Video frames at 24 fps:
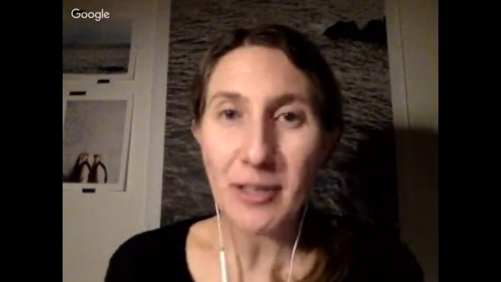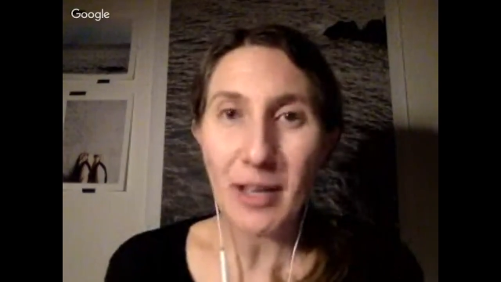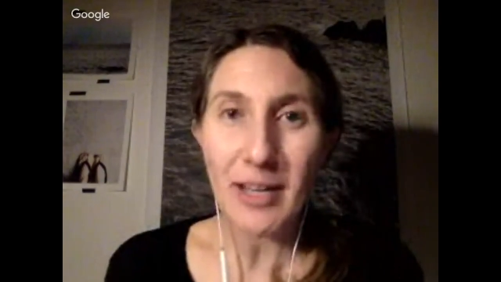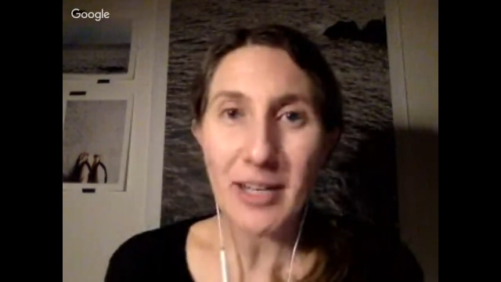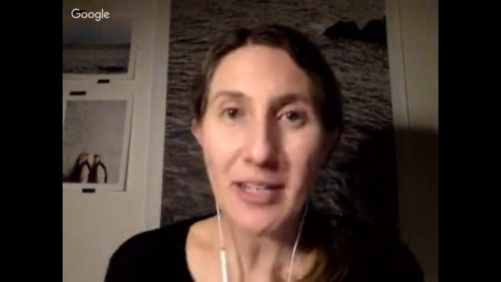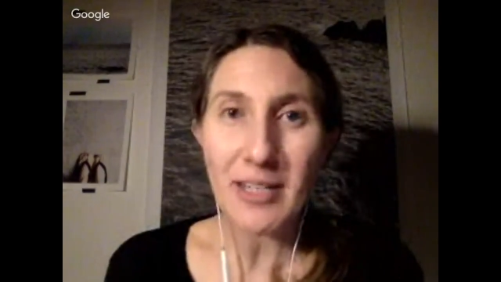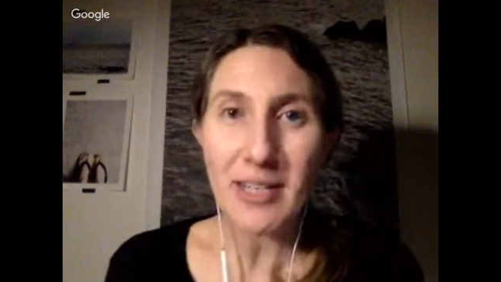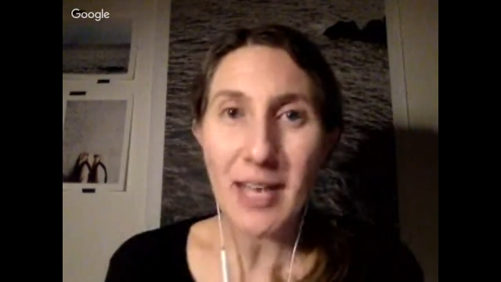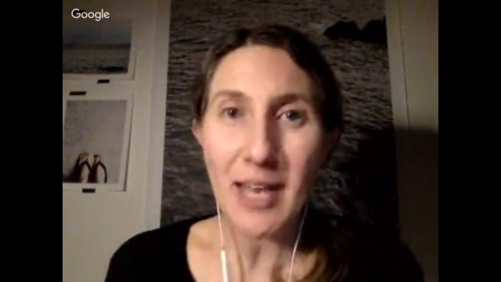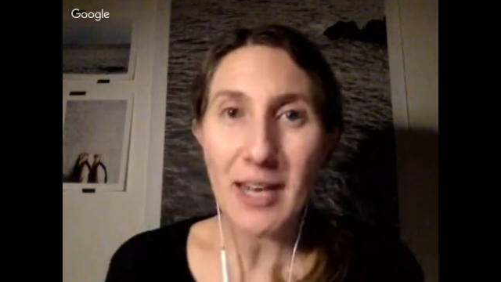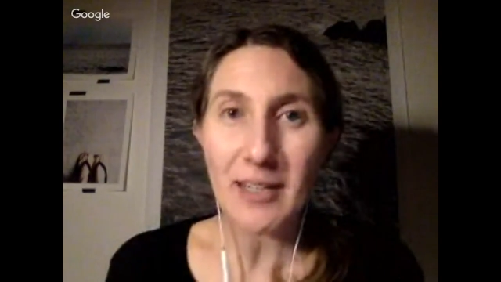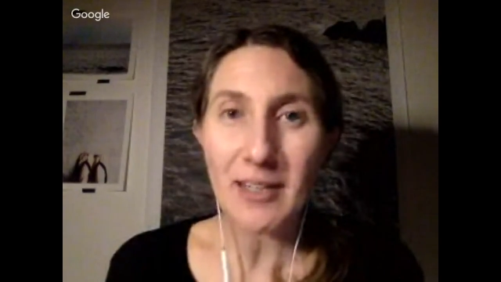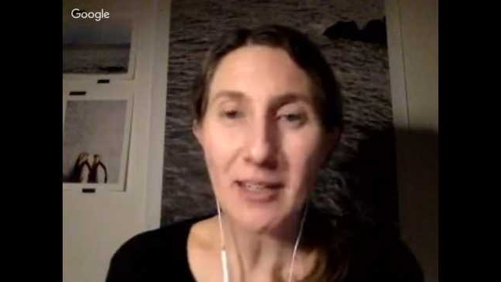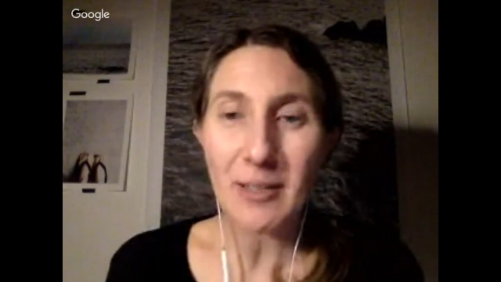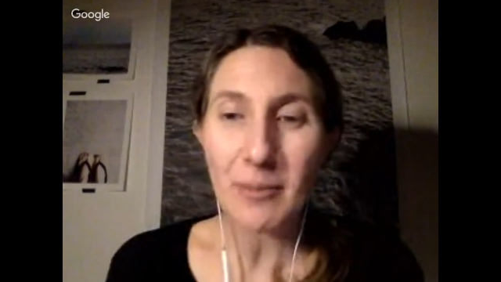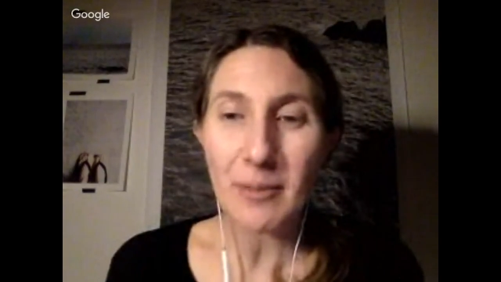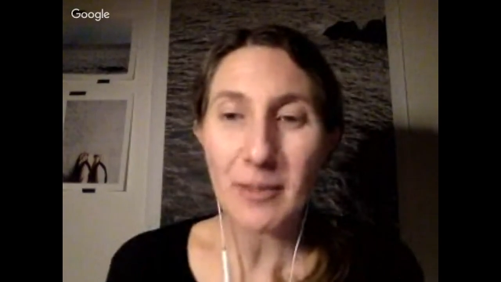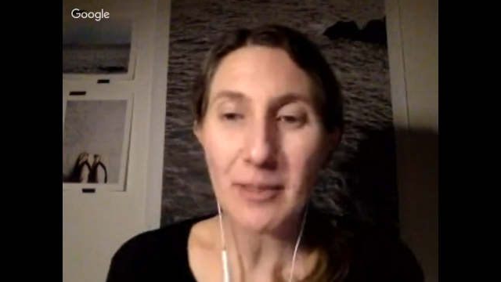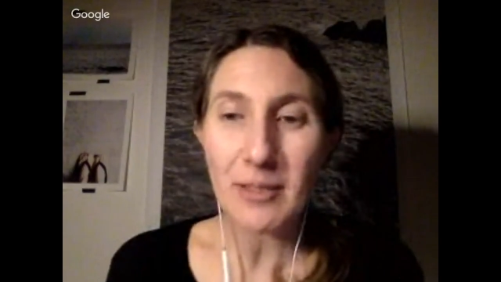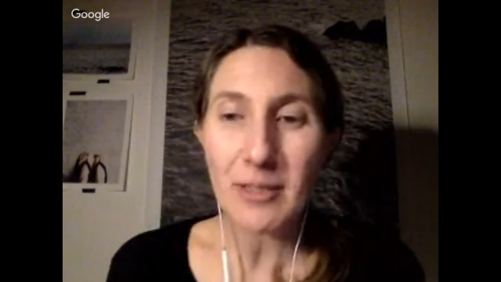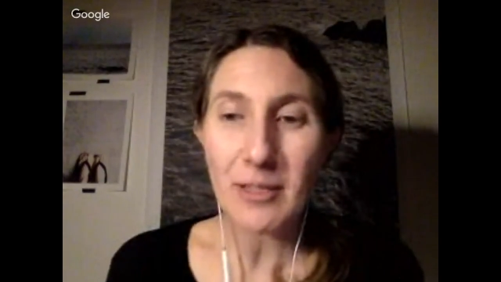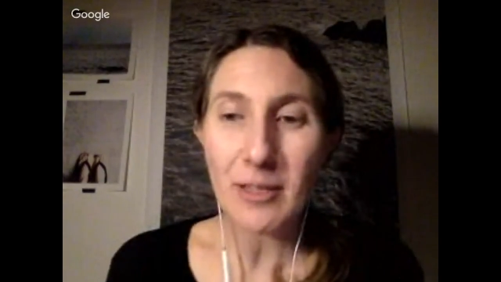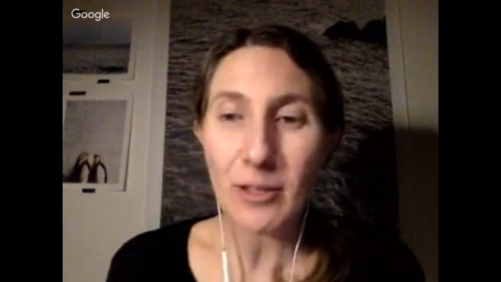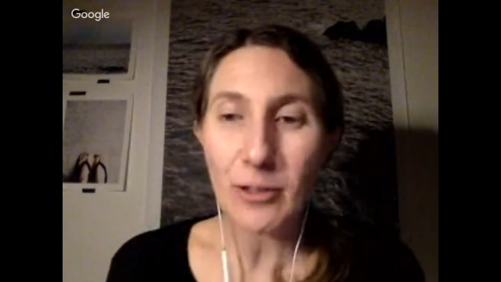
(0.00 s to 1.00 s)
I just added them
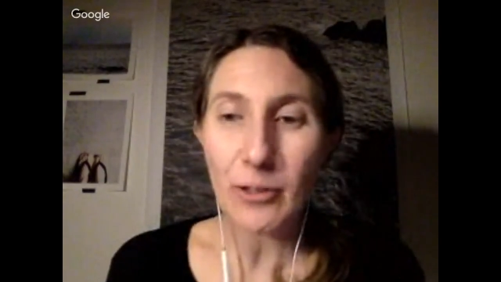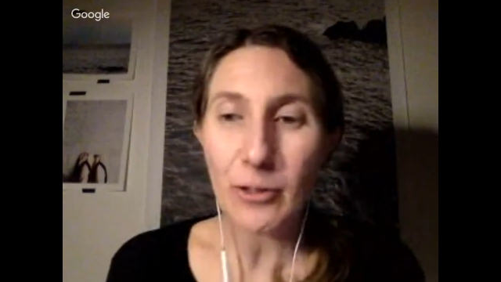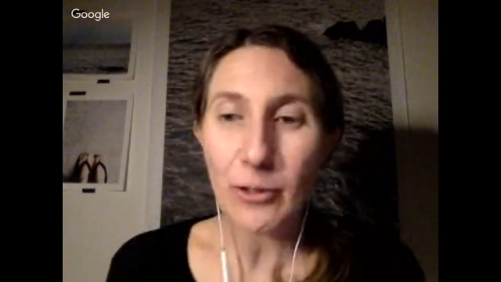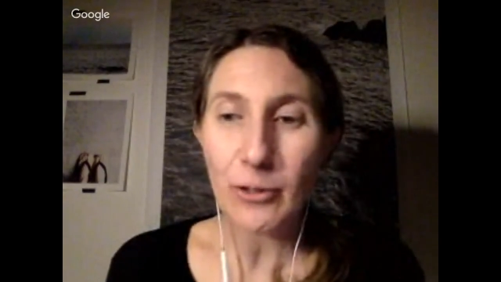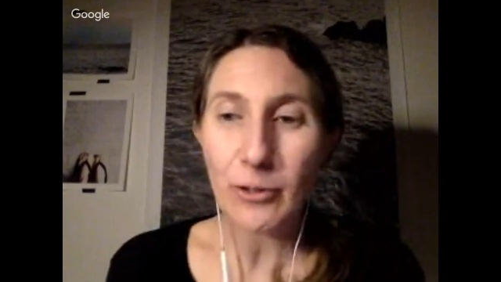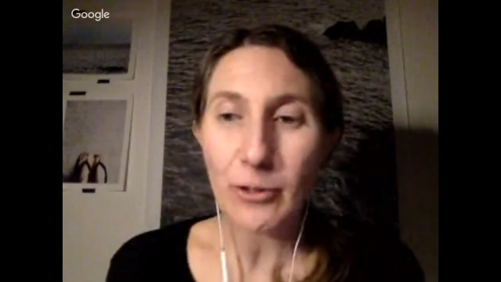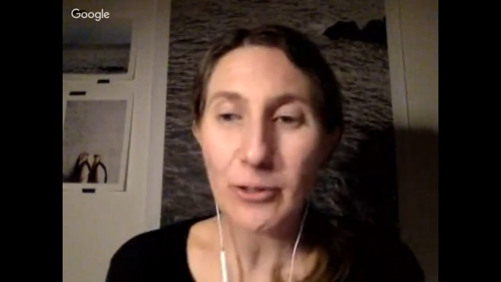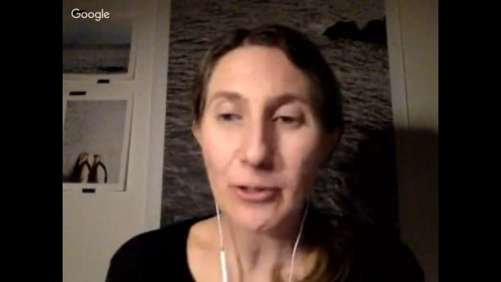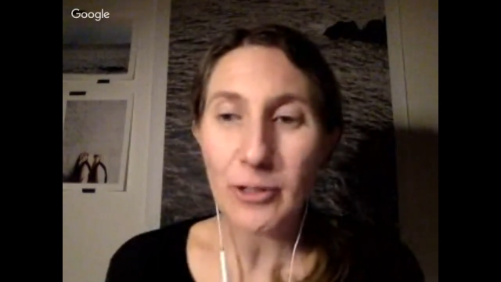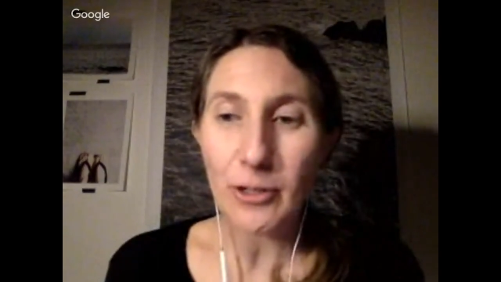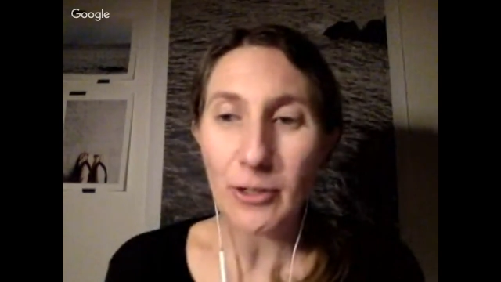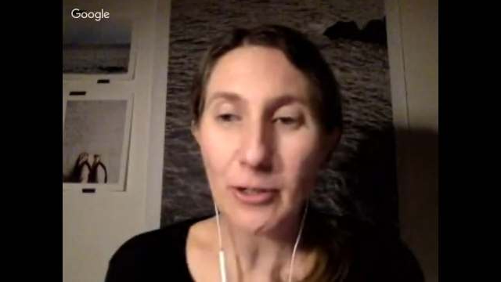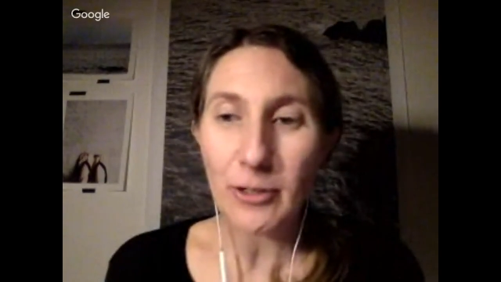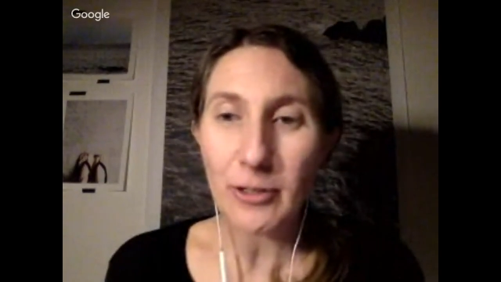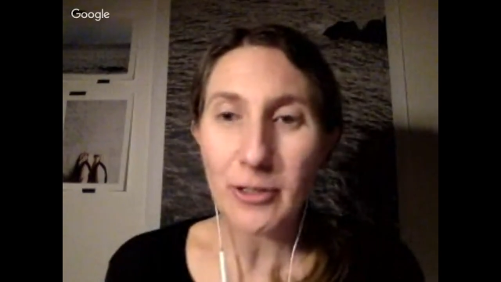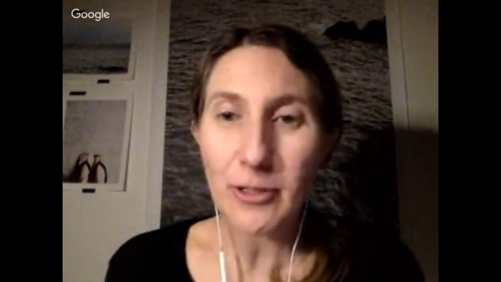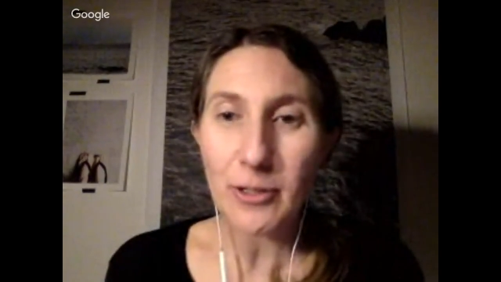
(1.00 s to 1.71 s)
into the Google Doc.